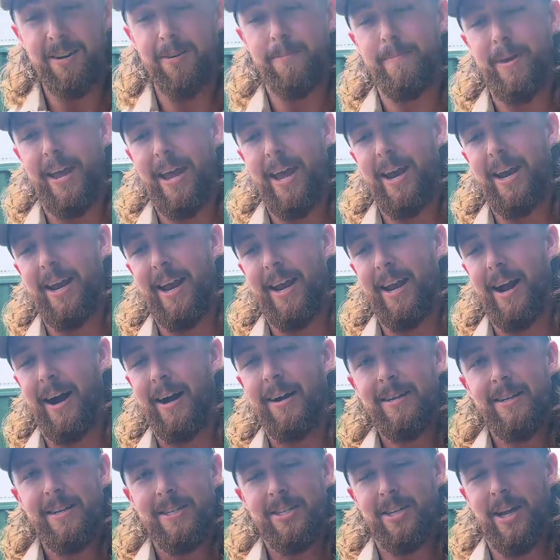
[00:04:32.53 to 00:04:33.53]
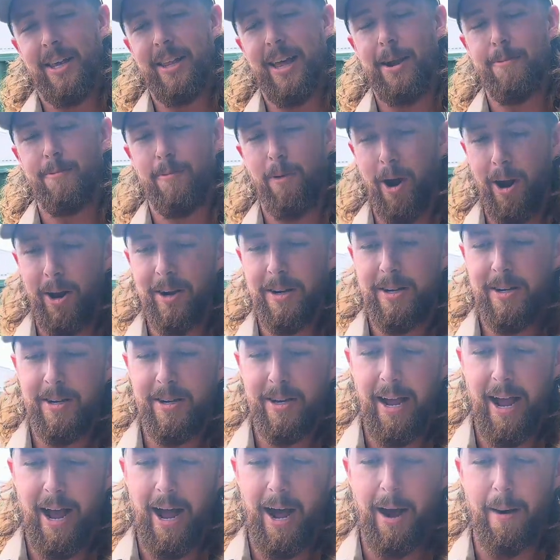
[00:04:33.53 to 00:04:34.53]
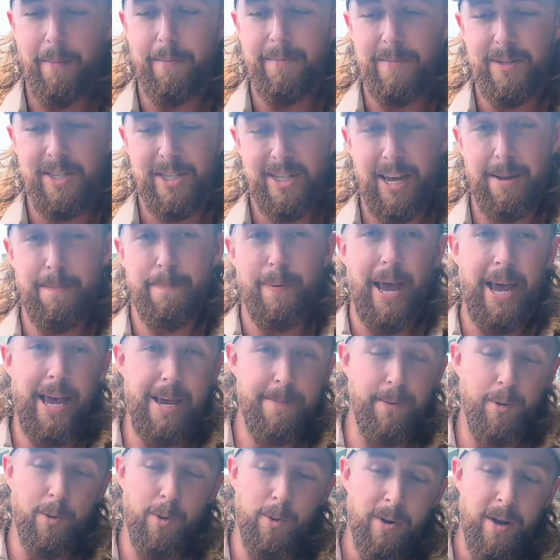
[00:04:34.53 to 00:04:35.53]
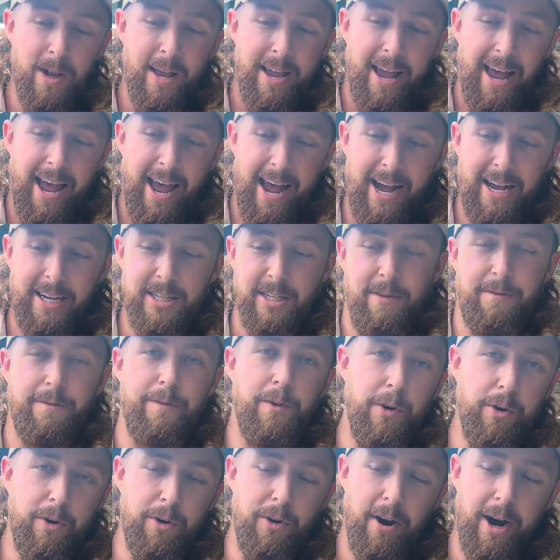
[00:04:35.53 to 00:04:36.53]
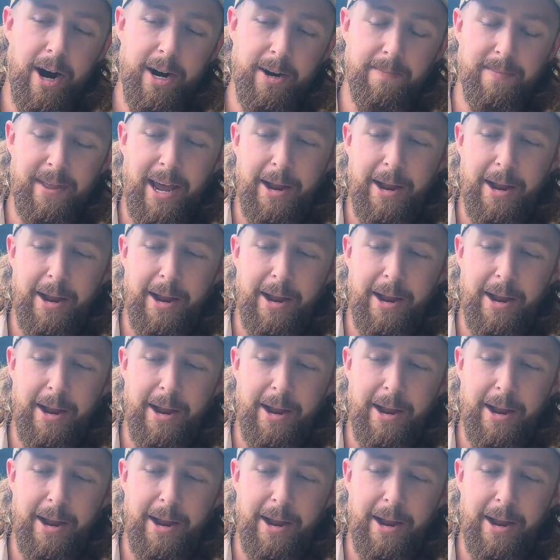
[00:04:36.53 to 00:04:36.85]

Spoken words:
a man eater. So they won't see people as a food item.